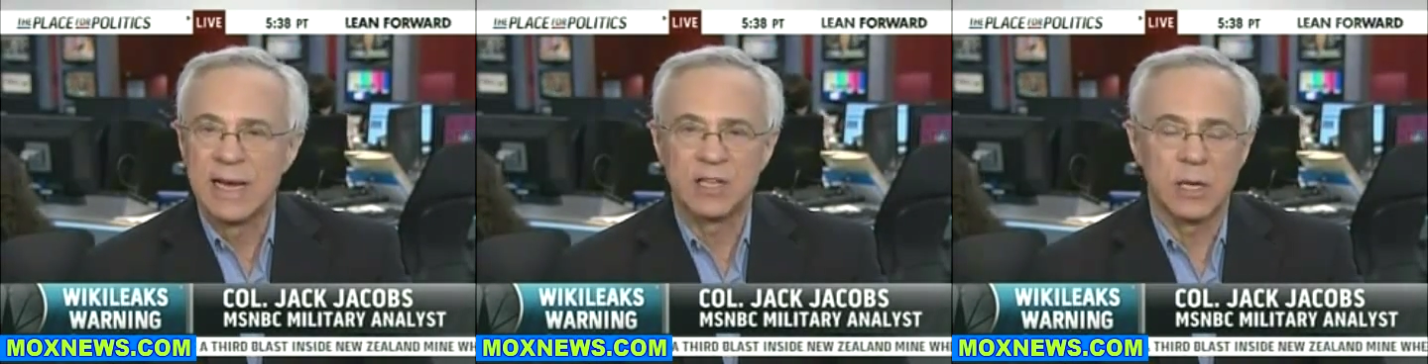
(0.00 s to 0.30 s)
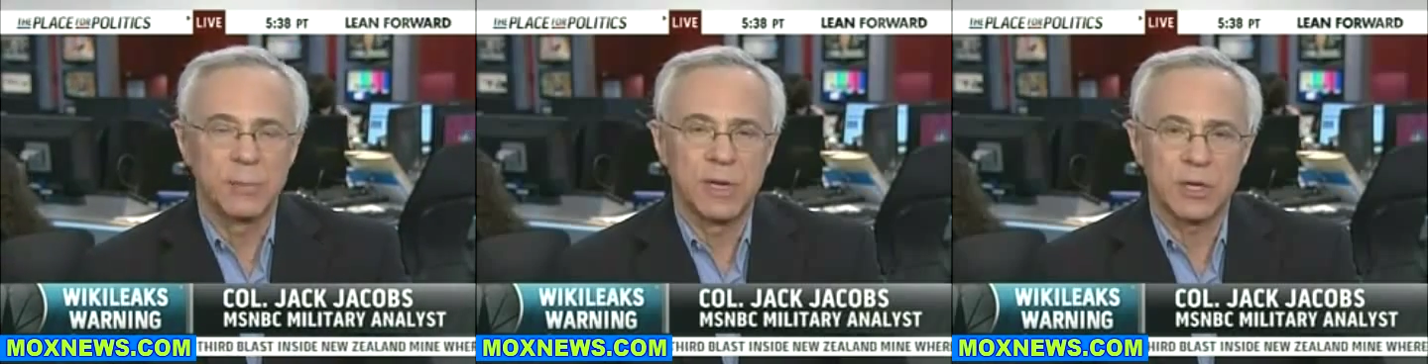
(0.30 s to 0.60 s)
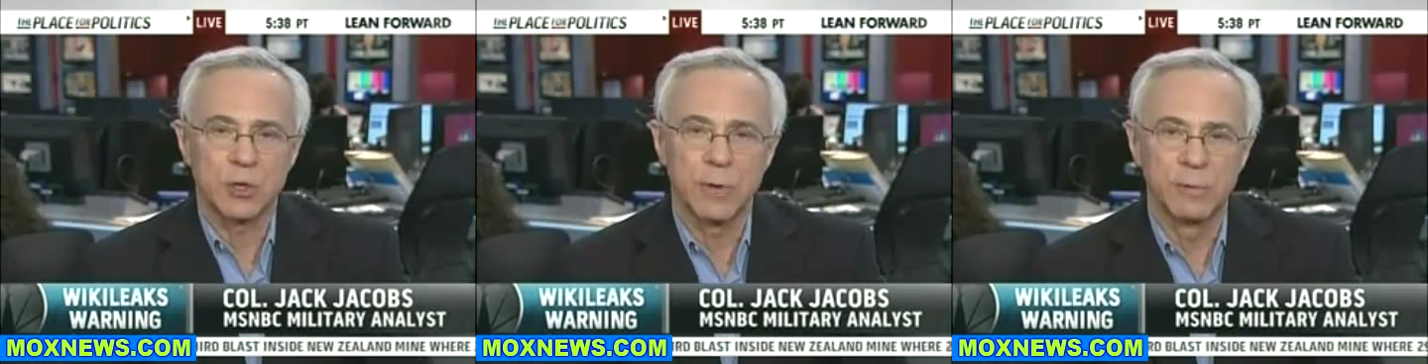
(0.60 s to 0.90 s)
it's going to
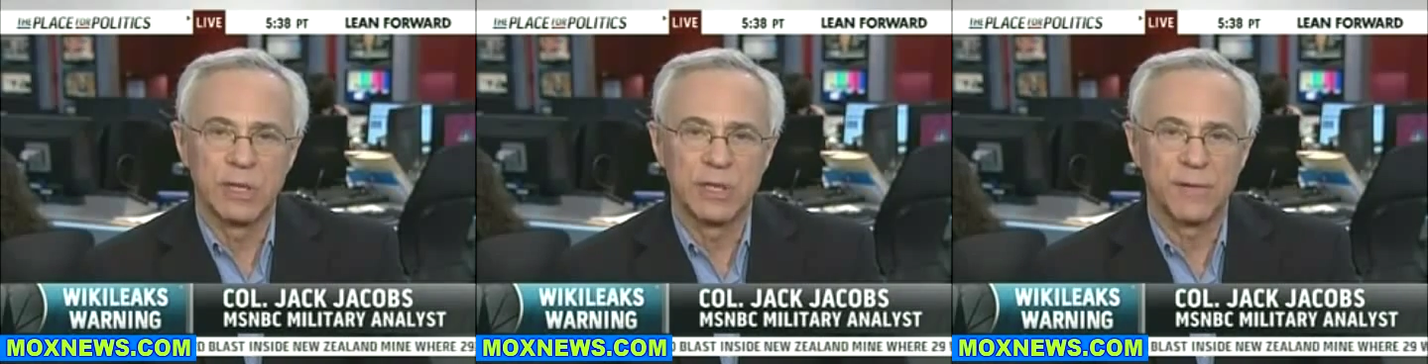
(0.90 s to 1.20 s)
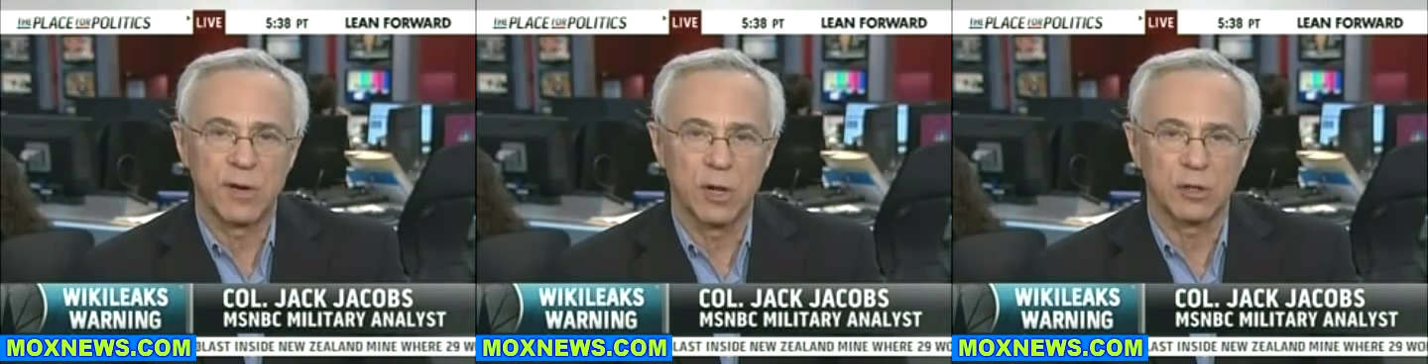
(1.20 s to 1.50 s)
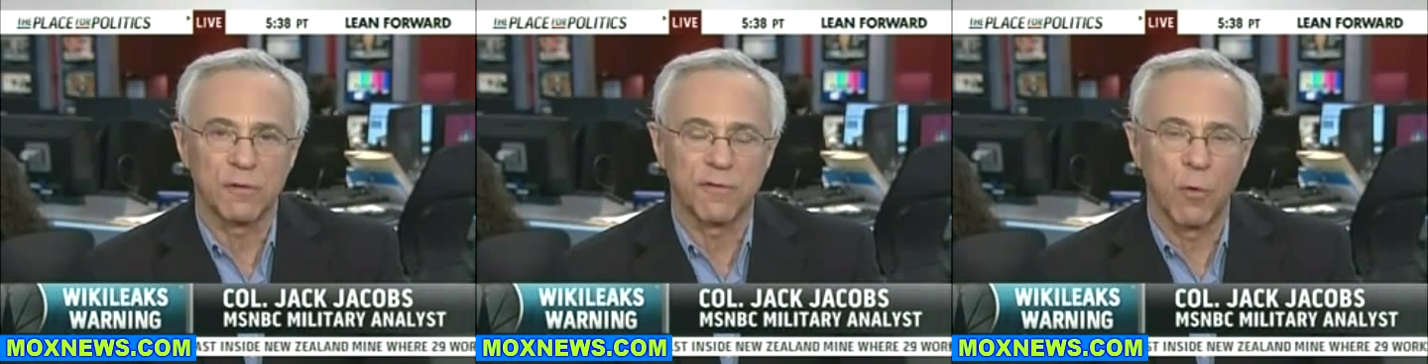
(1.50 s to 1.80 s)
be extremely
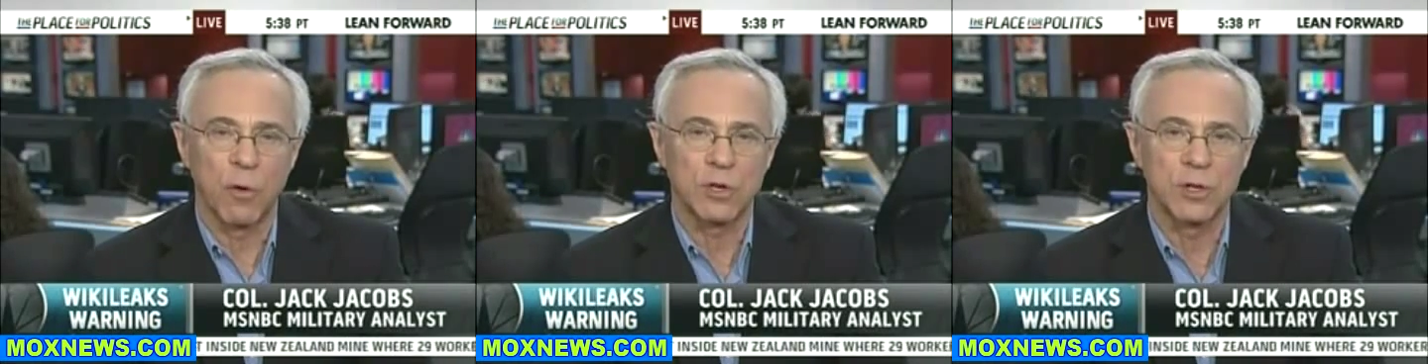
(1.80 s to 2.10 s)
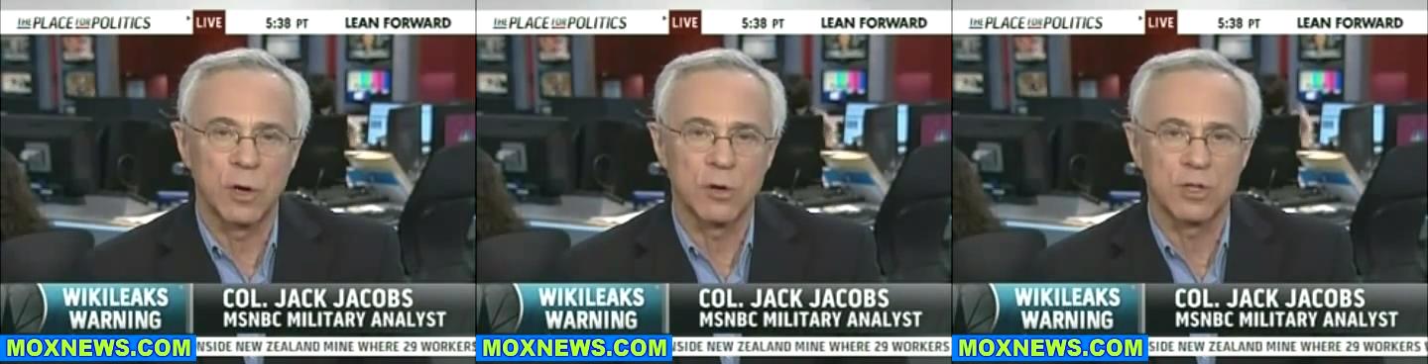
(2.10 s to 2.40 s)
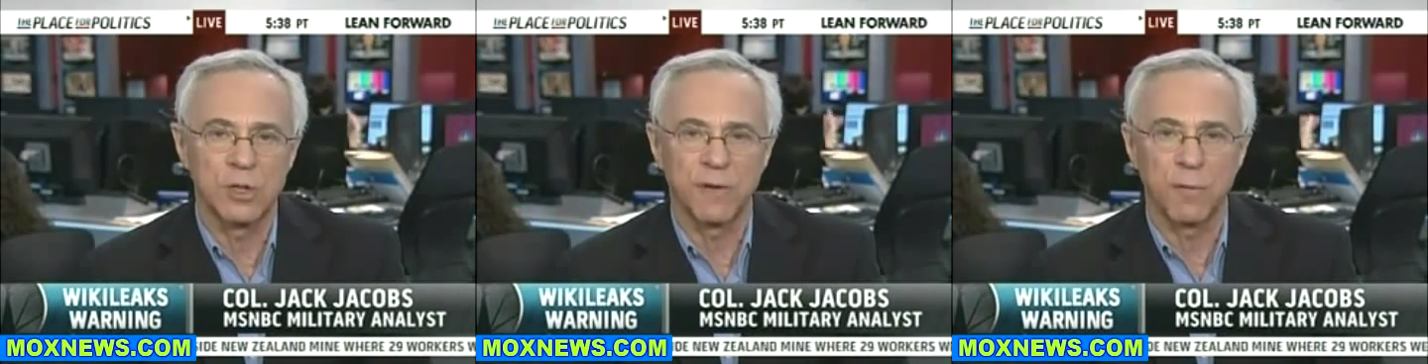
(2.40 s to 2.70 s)
difficult to forge
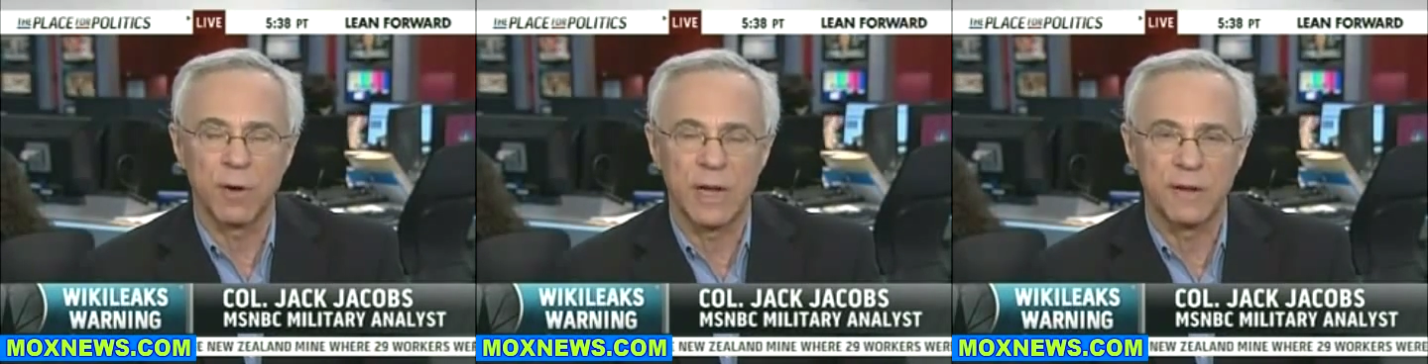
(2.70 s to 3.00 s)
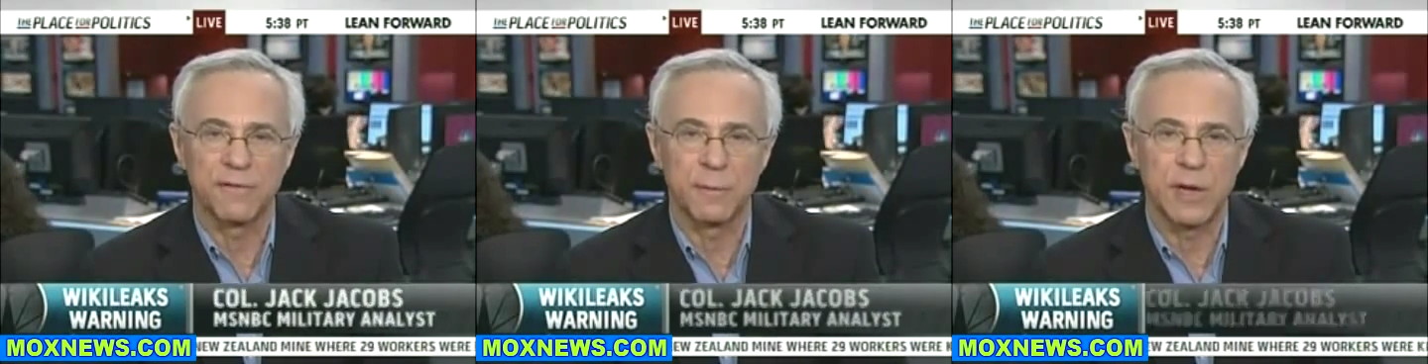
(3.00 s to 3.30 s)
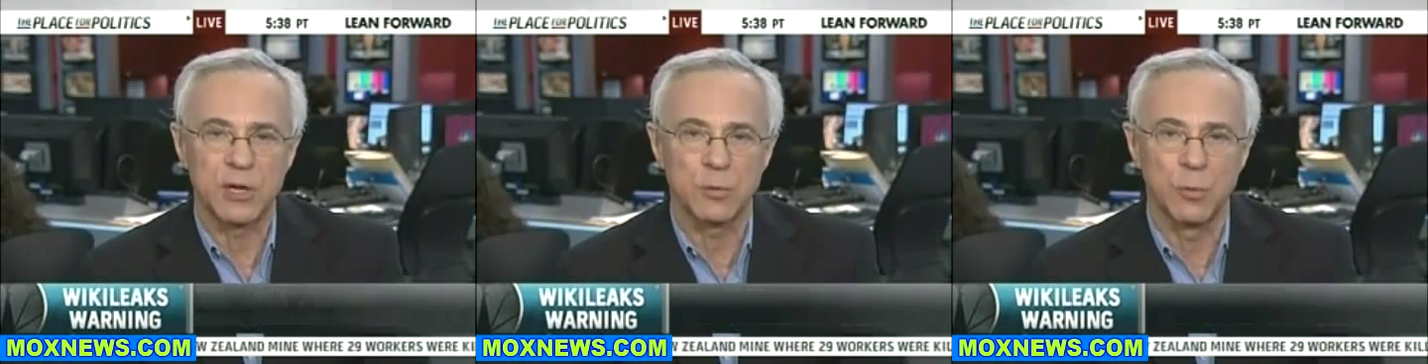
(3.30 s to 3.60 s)
those and therefore get
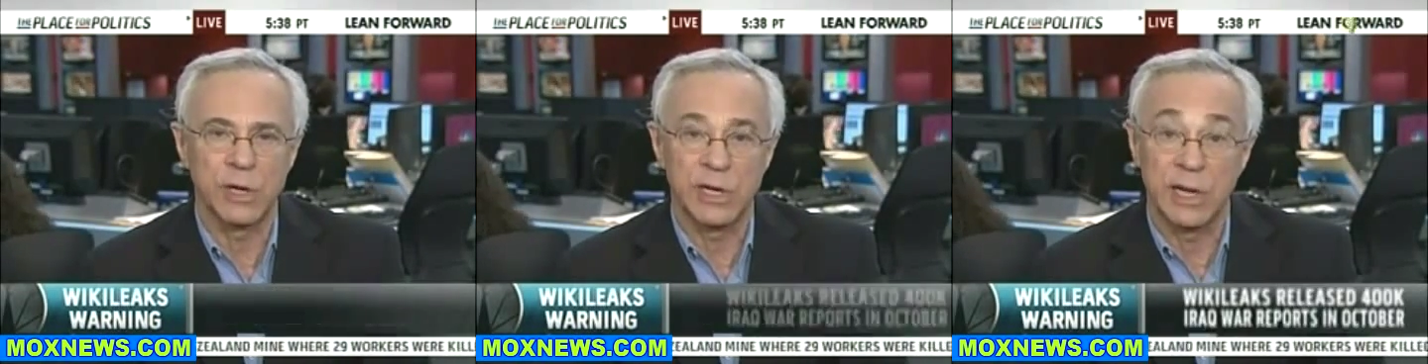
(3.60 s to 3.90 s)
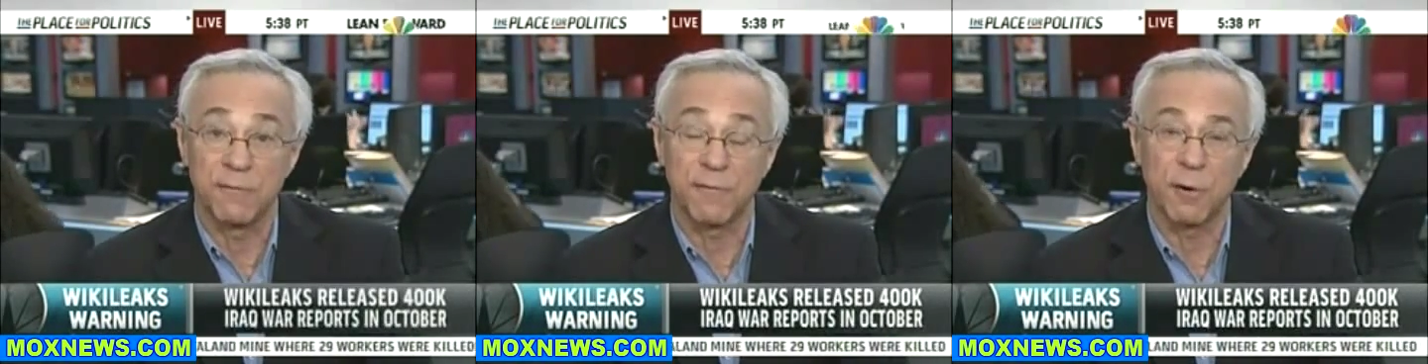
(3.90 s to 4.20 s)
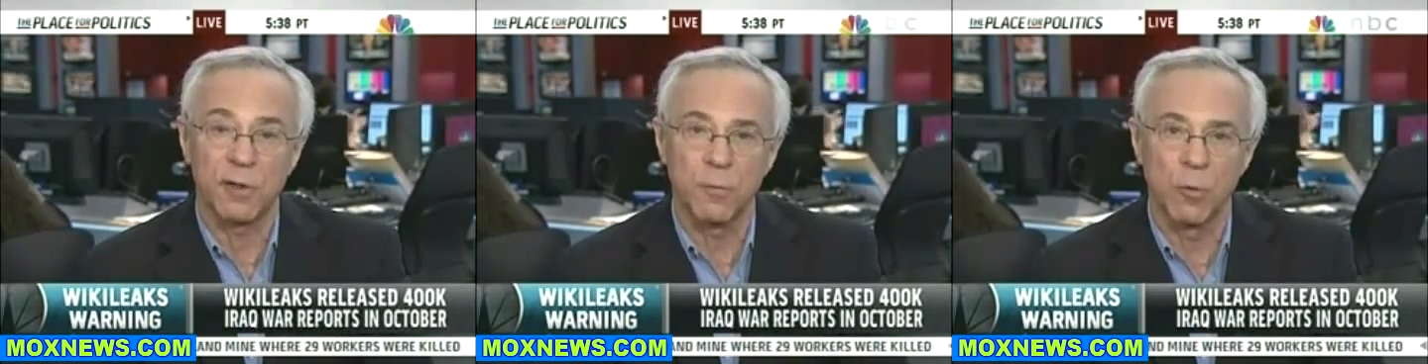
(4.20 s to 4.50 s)
information we need. And
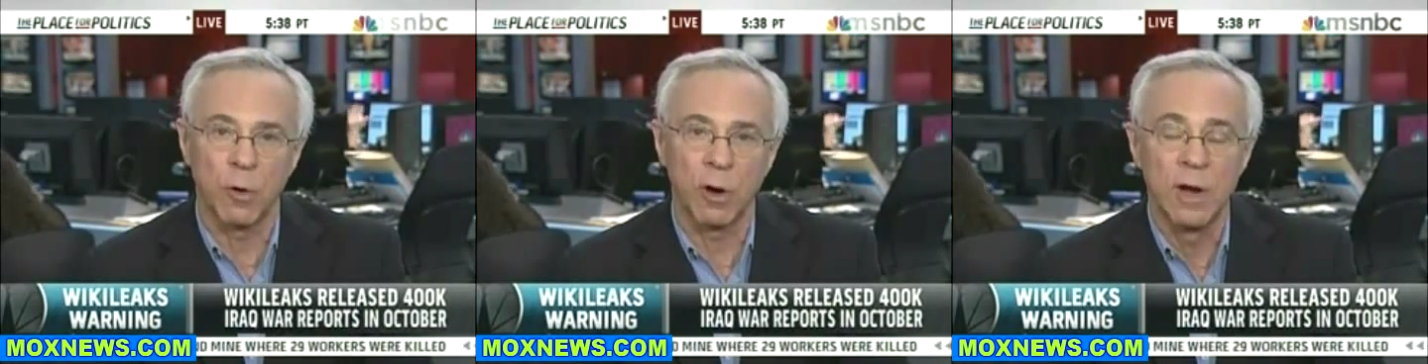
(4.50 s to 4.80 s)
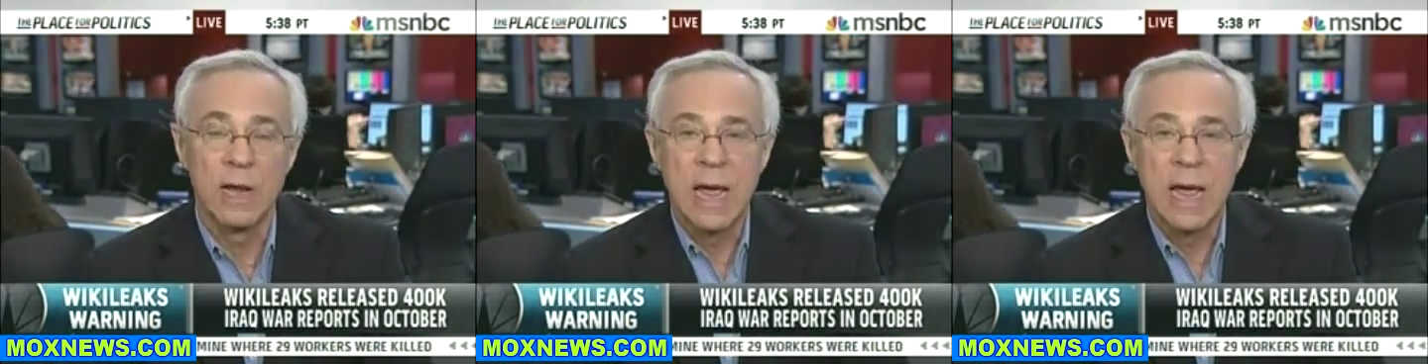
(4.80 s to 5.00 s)
furthermore,